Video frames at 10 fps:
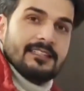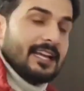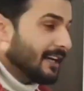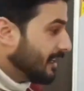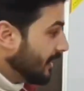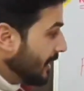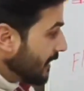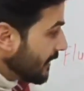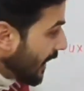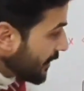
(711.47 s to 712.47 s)
that
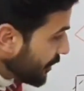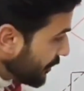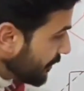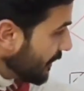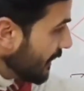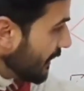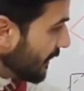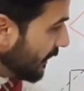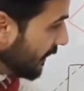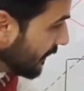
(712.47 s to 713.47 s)
touch
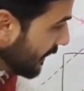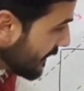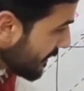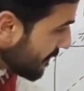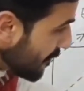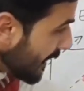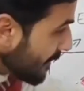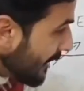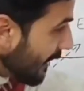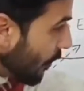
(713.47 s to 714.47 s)
this
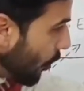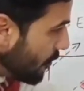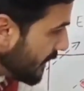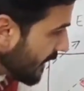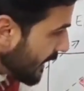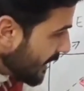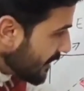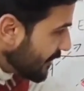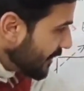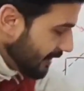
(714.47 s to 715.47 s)
mathematical object
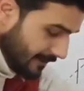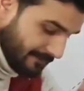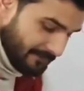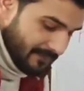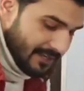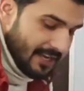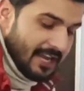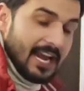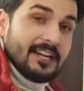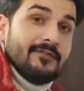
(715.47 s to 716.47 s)
tangentially.
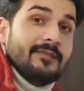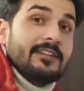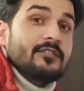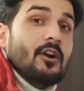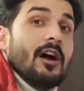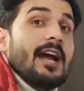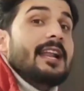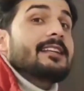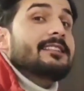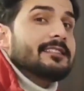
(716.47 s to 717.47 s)
And we will draw
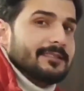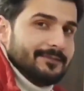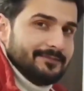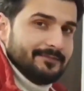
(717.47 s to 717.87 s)
another